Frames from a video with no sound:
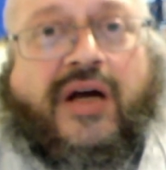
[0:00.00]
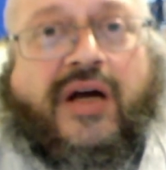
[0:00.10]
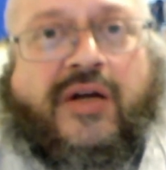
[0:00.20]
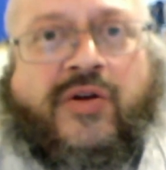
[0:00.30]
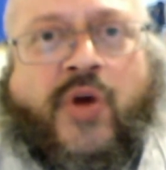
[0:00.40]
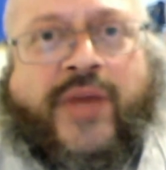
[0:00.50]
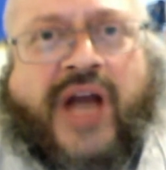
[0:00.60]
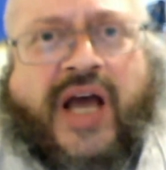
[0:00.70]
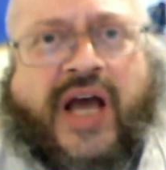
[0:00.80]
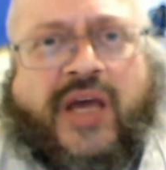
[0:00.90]

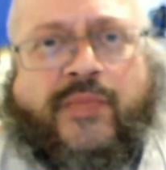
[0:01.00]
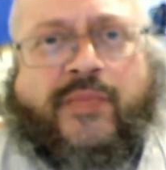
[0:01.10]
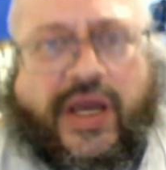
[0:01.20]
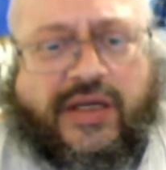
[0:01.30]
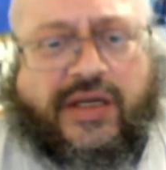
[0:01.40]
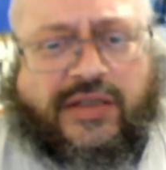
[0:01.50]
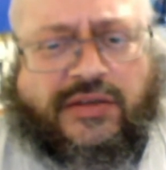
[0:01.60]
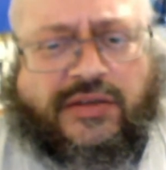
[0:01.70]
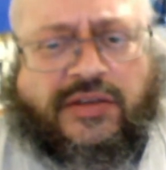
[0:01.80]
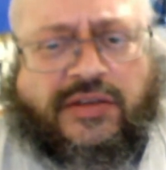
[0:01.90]
Menachem
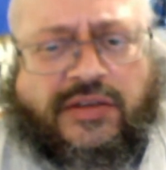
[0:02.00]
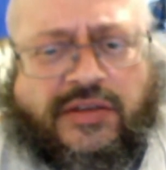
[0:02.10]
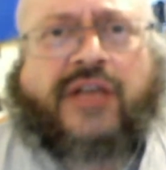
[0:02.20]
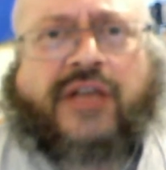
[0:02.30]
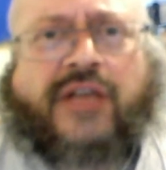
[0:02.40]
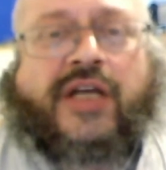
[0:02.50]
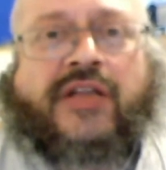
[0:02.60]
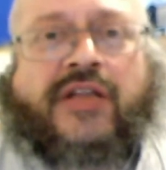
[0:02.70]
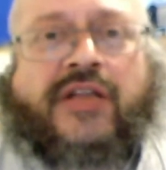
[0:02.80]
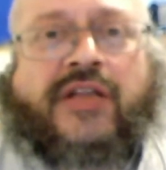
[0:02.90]
Begins in
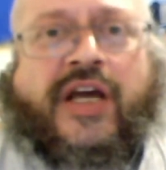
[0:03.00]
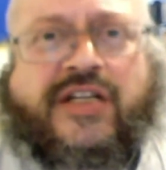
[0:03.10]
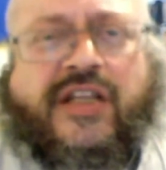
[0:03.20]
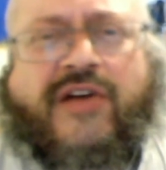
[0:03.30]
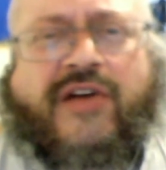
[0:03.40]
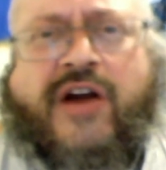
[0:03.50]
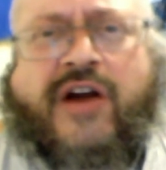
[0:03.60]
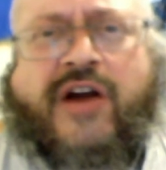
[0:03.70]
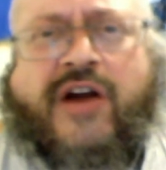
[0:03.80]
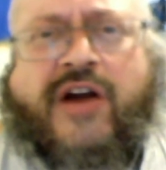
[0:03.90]
the Knesset. There are
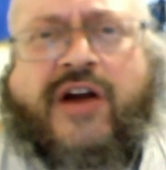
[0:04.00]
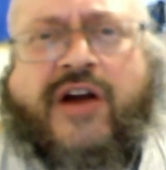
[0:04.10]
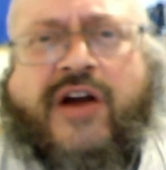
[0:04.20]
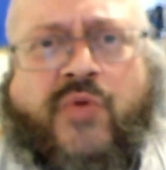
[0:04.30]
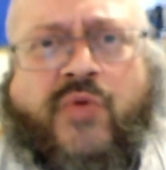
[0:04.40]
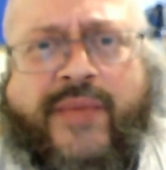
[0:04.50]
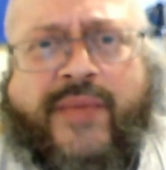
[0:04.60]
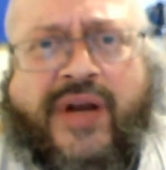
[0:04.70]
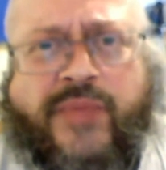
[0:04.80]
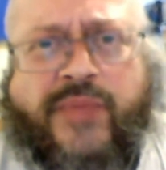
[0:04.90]
no
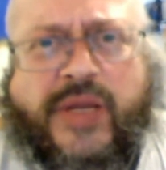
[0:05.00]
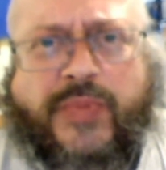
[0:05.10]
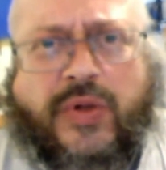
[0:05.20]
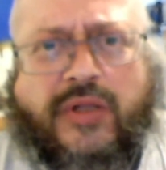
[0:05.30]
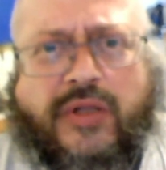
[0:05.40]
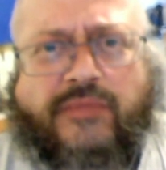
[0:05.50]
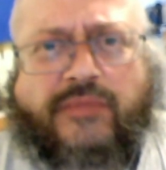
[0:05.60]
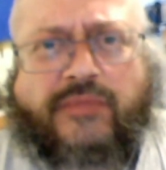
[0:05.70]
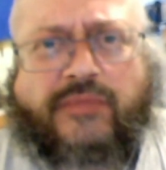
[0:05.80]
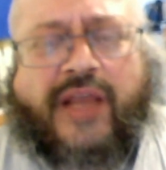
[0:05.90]
preeminent people.
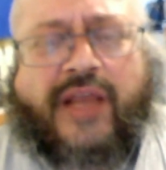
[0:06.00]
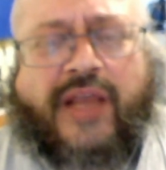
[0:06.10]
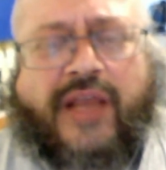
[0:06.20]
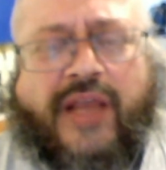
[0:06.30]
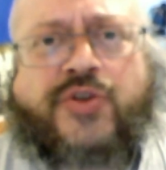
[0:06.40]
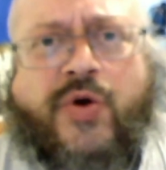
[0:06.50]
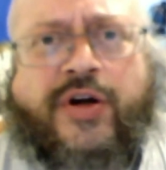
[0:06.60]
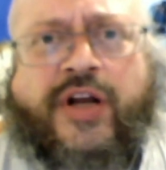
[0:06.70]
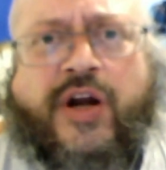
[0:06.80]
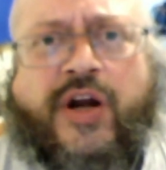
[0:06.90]
They are
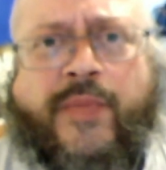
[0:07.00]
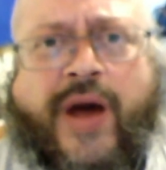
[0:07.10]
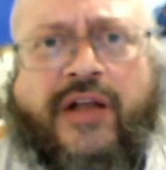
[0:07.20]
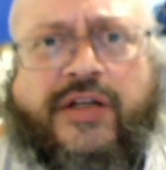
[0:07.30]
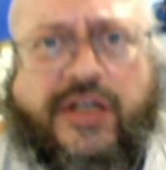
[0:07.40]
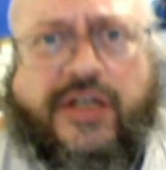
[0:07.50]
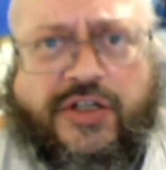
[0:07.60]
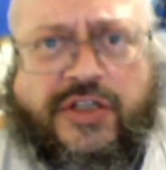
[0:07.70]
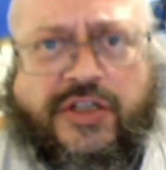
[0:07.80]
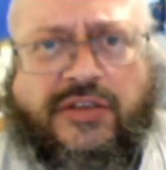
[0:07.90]
just ordinary
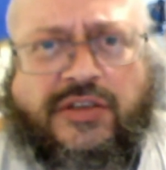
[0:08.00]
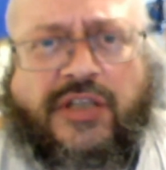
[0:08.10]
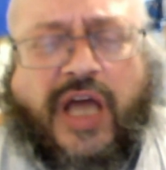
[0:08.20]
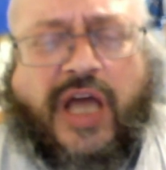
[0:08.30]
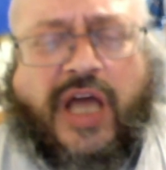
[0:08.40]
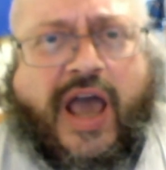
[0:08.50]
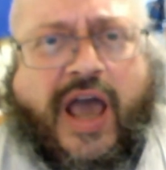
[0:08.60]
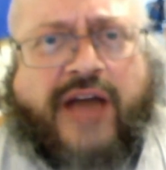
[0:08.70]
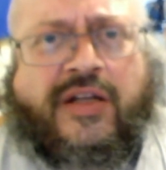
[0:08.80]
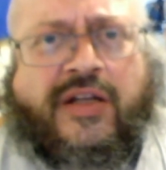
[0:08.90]
politicians.
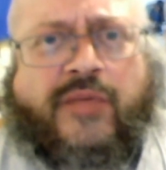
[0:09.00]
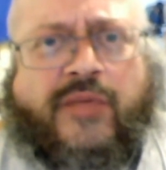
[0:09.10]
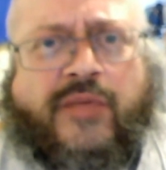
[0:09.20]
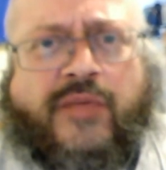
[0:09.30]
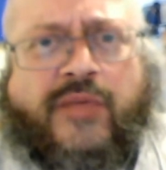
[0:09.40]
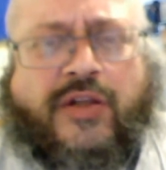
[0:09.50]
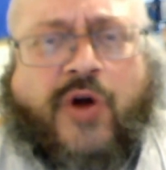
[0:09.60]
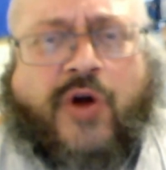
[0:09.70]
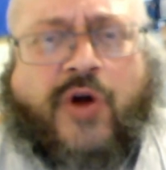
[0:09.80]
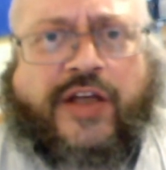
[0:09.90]
The longer they stay
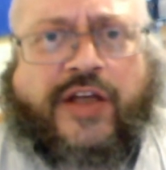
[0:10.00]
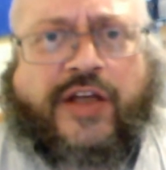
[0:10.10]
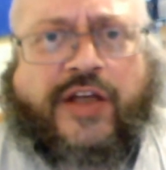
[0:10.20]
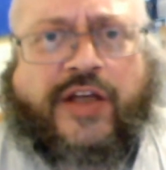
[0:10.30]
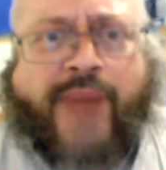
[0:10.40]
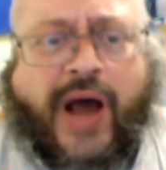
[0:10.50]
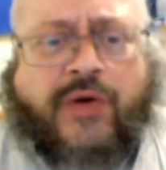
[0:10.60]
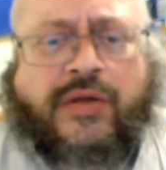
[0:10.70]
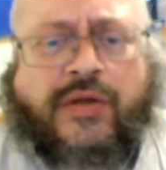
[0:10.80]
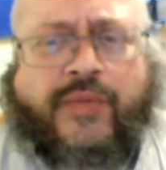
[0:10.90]
in power, the more
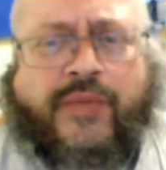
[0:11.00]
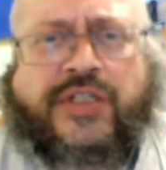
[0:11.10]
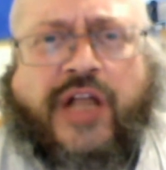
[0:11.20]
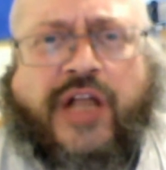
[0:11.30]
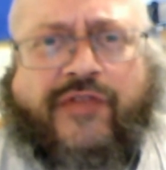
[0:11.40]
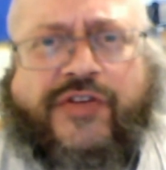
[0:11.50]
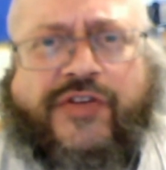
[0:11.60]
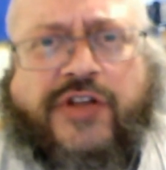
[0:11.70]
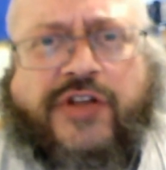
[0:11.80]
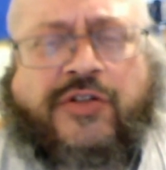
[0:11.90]
selfish and
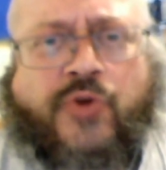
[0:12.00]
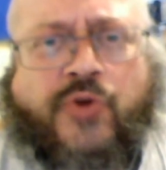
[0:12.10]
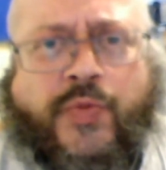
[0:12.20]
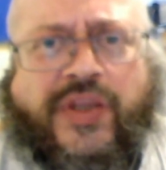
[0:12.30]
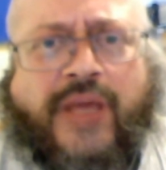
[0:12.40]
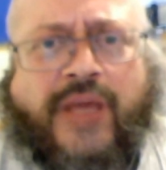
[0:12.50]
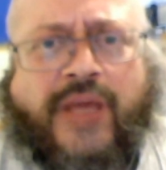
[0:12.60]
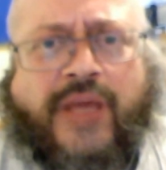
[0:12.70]
stupid they become.